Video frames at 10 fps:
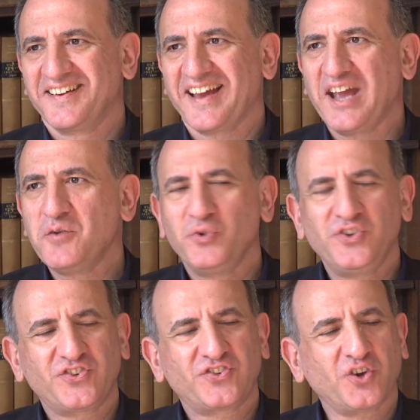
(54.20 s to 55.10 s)
and it we
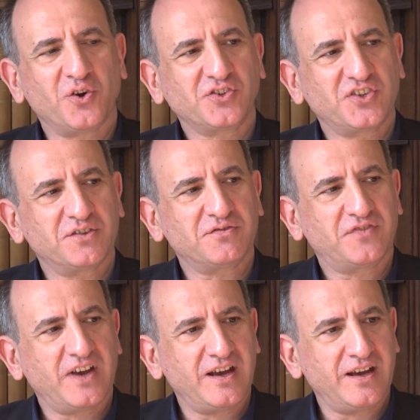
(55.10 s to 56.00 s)
was should put sort on?
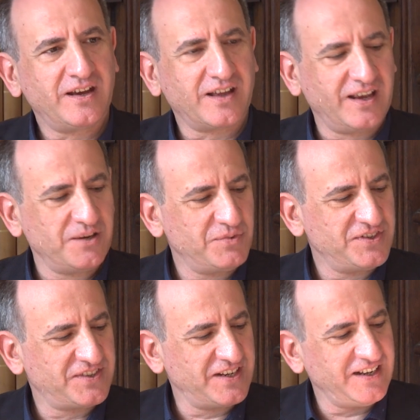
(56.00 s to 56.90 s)
Of uh, it
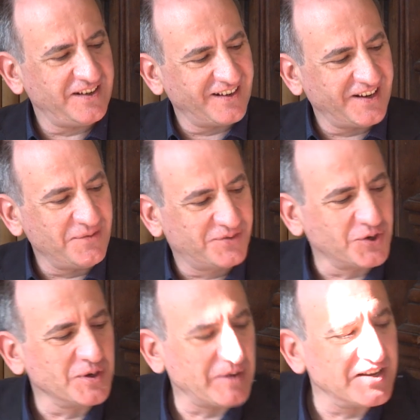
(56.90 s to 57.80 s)
was the it was
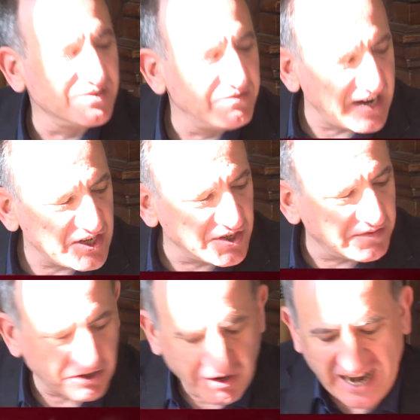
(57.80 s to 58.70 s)
Tony Blair's invasion
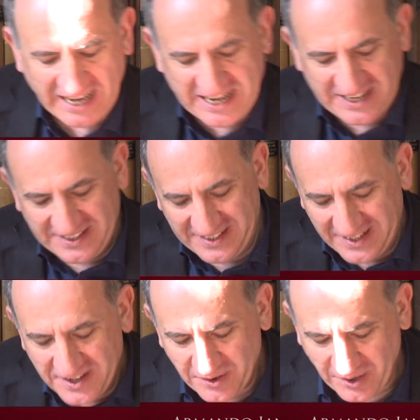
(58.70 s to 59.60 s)
of Iraq,
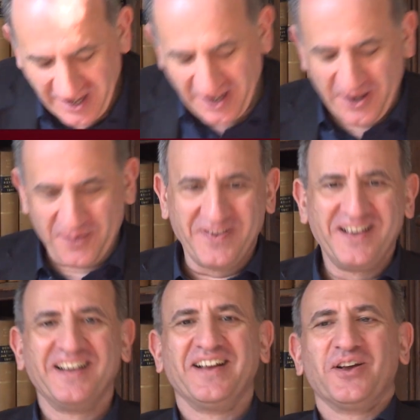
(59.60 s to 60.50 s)
um,
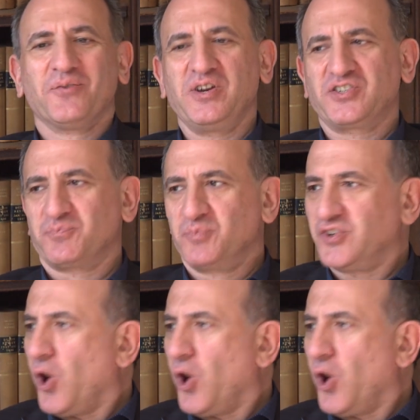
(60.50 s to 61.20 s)
which was